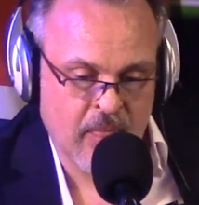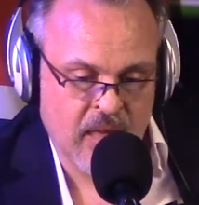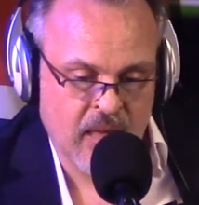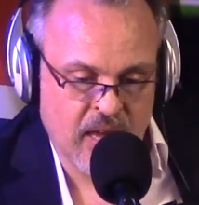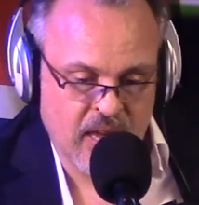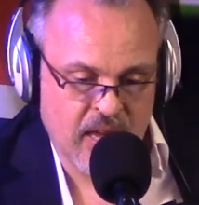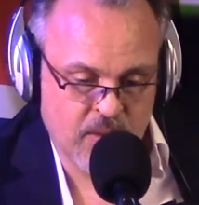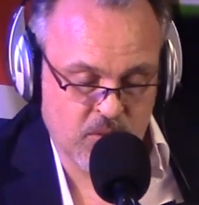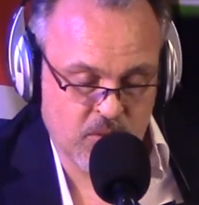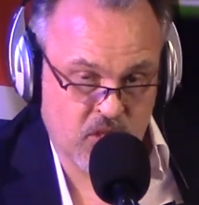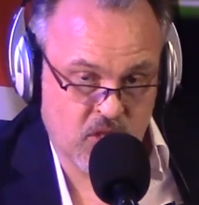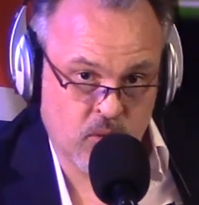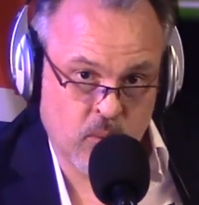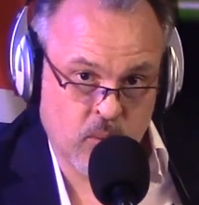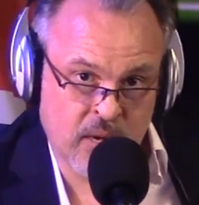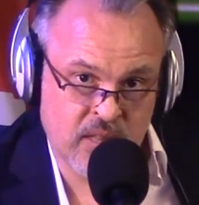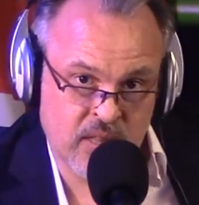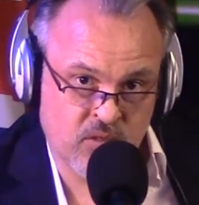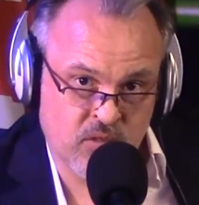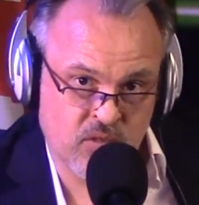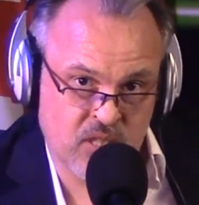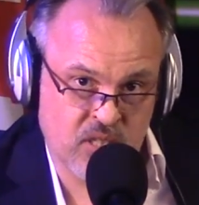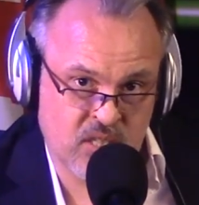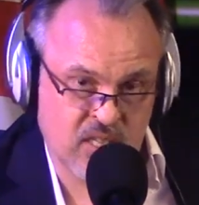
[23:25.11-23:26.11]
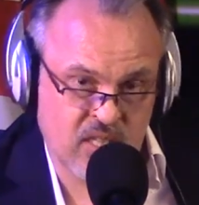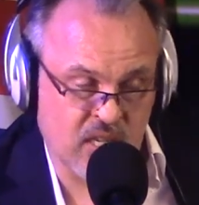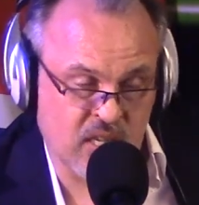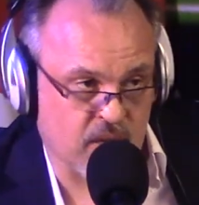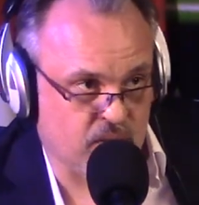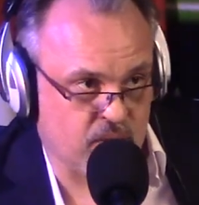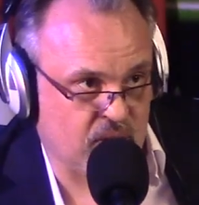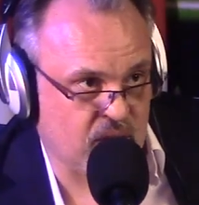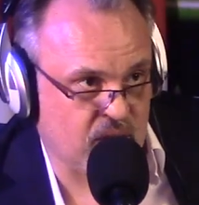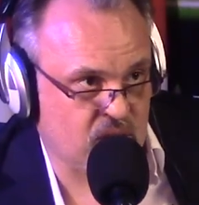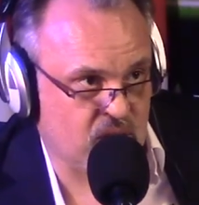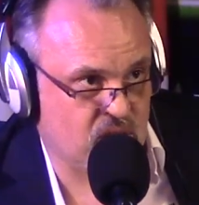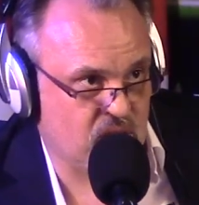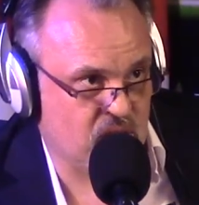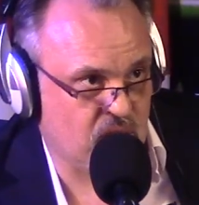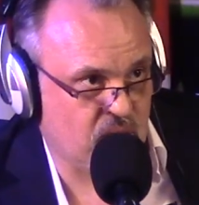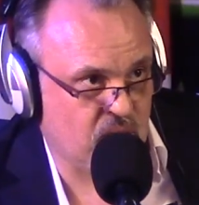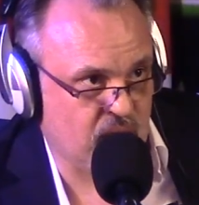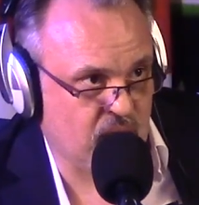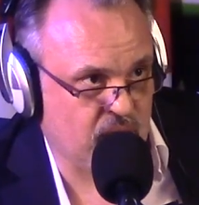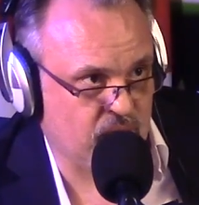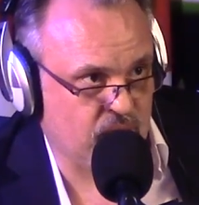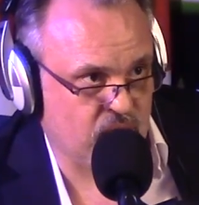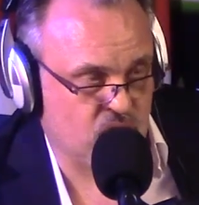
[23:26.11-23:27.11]
He was quite the recidivist, so you
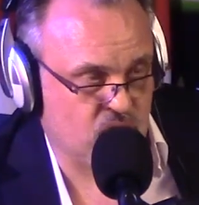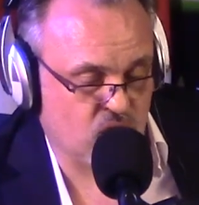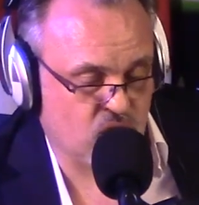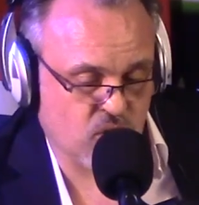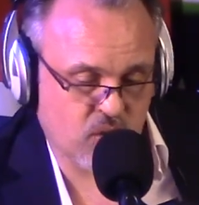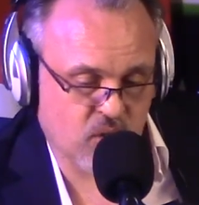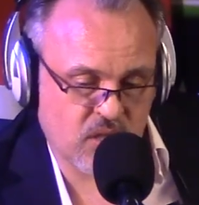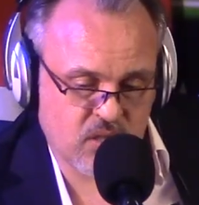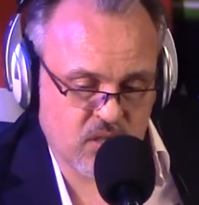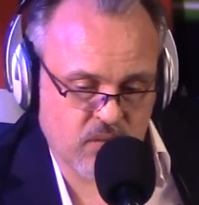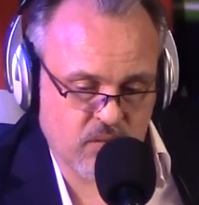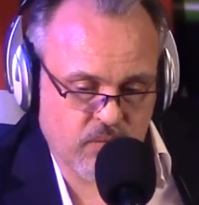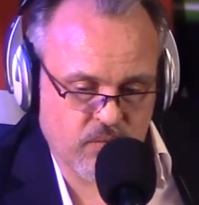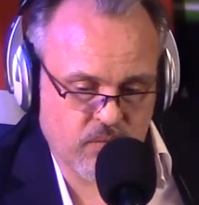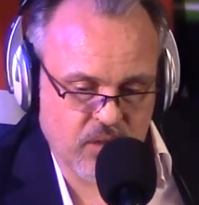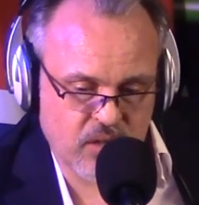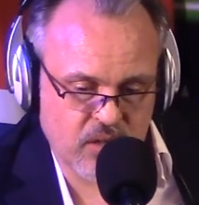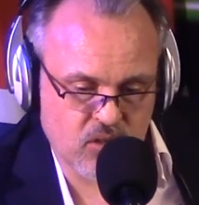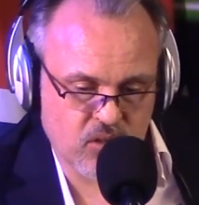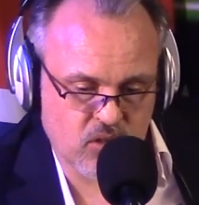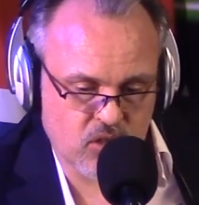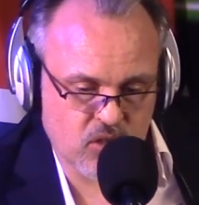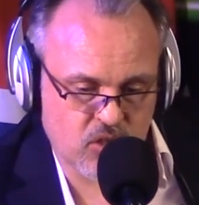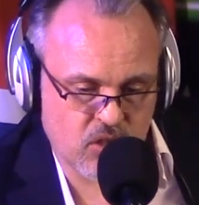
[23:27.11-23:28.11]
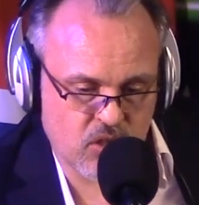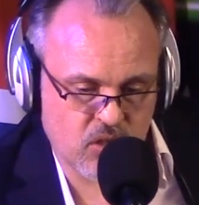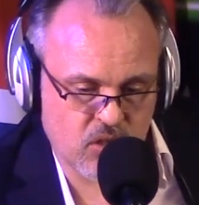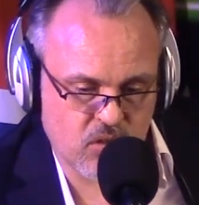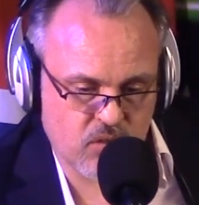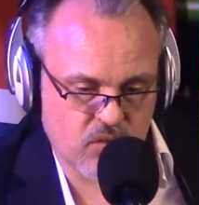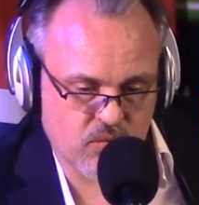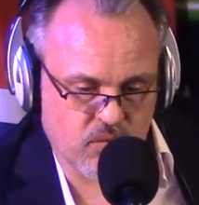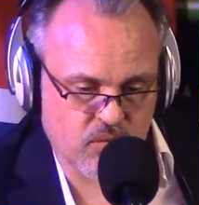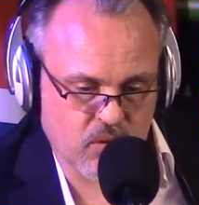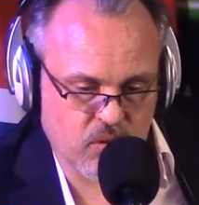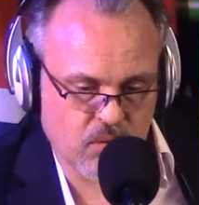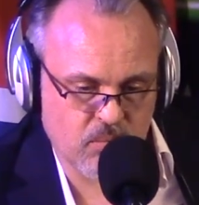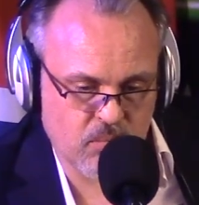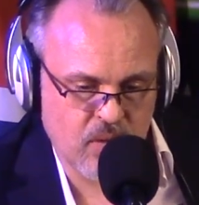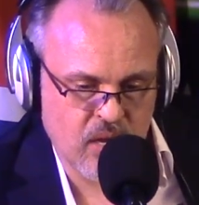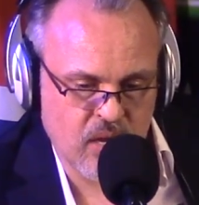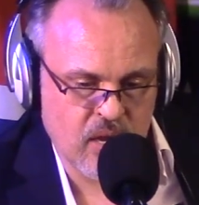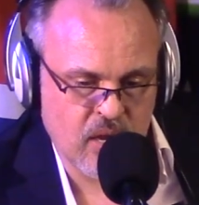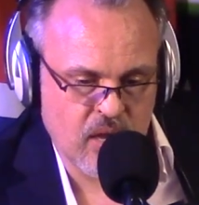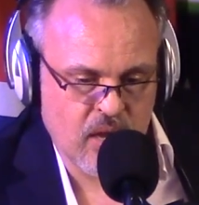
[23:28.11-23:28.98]
have a choice of things to choose from.